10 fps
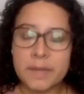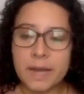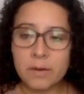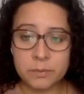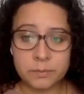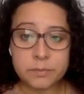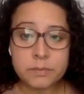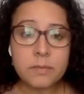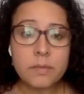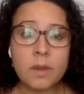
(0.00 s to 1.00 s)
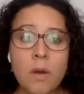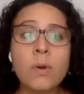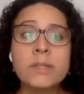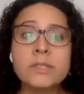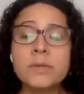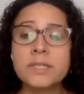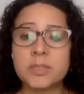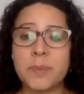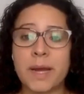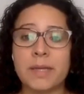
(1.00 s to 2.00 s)
Now, what to
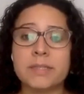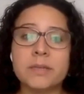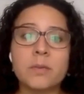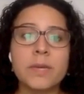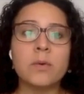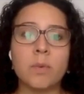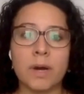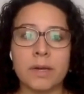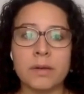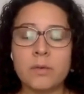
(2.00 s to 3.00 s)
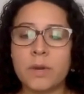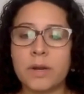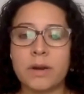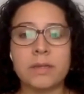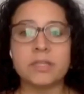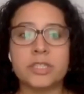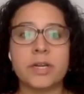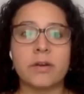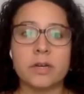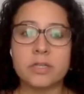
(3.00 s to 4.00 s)
expect. In week 1, we are going to
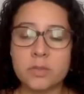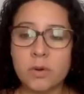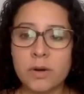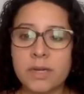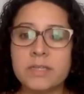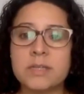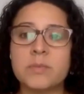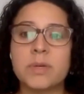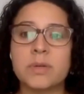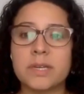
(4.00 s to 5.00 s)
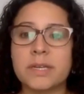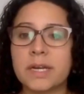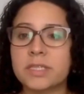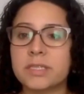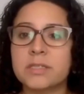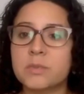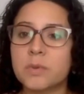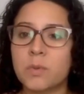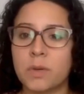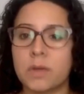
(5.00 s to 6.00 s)
share our stories and build connections
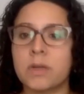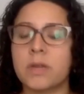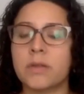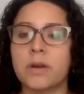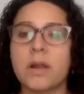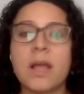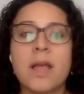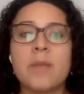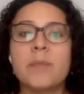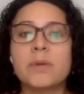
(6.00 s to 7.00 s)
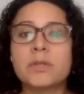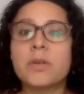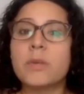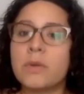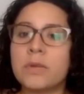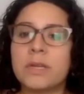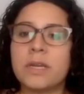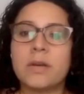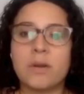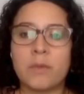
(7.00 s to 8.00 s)
with one another, build
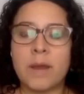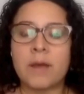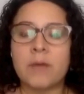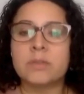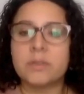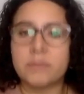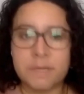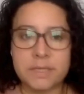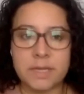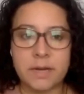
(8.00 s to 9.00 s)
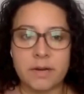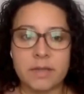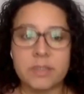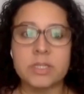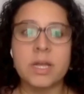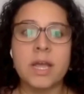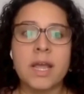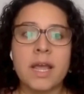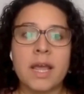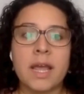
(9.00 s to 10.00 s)
community around miscarriage.
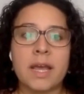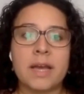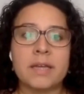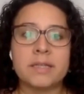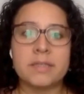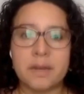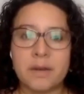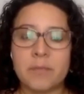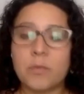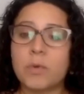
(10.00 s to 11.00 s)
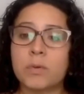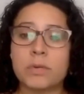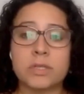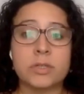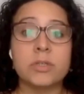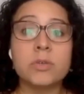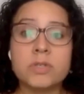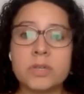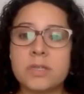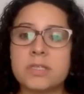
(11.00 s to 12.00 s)
And we will
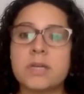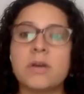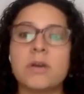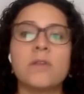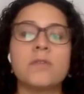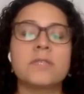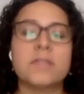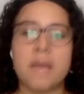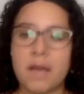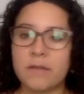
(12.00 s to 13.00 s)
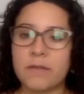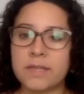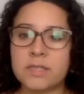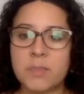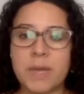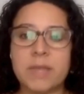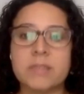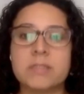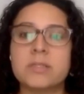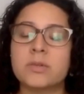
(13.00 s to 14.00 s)
introduce ourselves, have that
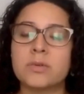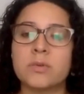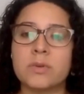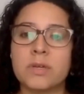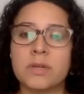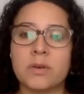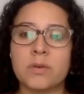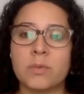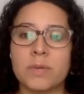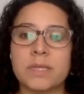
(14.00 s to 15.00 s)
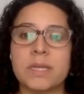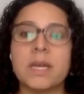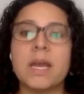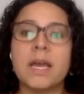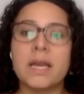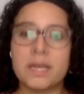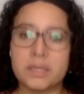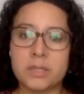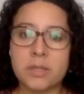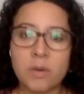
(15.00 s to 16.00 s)
space to, really
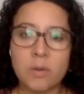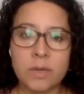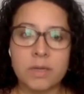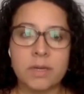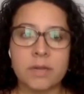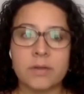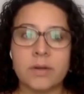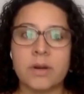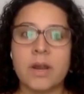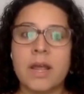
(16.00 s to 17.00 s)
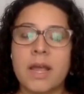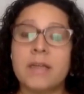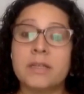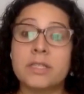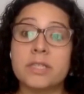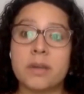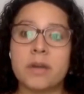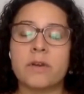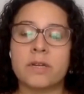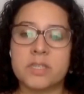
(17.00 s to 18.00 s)
get to know one another and to
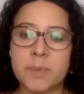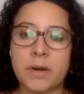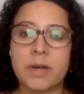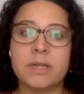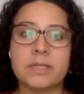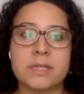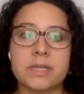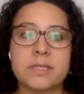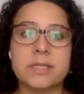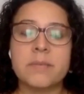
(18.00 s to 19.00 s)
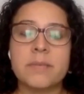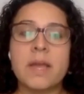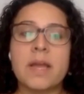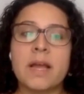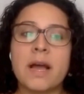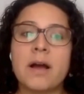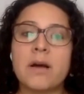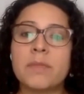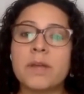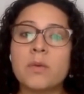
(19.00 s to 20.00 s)
share our experiences.
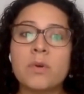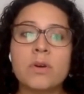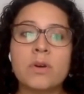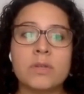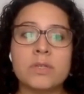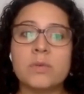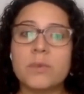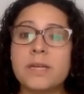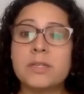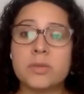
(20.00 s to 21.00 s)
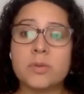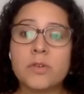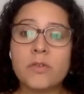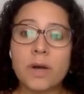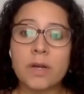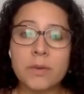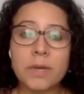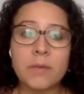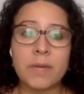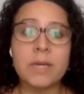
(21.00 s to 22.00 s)
Then we'll go into week 2 the
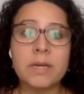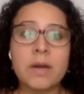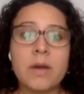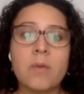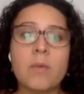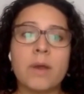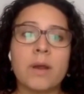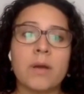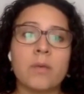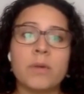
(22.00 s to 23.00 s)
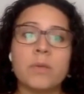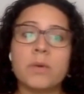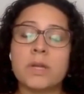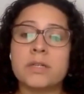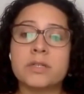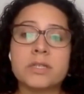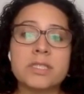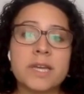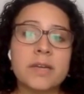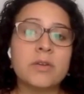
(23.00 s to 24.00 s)
following week, where we will
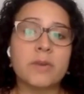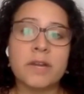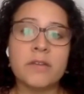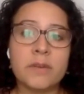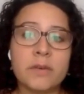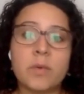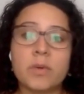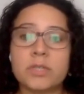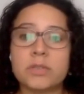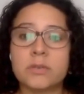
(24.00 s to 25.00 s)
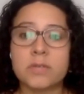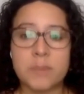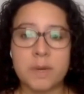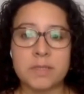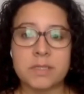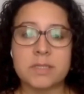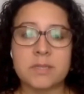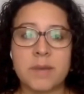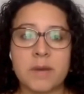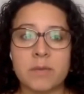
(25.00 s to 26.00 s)
understand grief and emotional responses
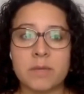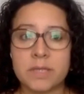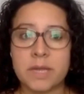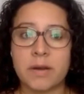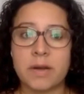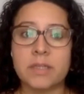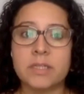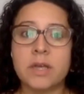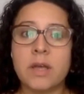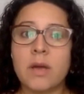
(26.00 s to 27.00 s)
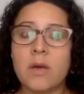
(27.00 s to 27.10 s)
about miscarriage.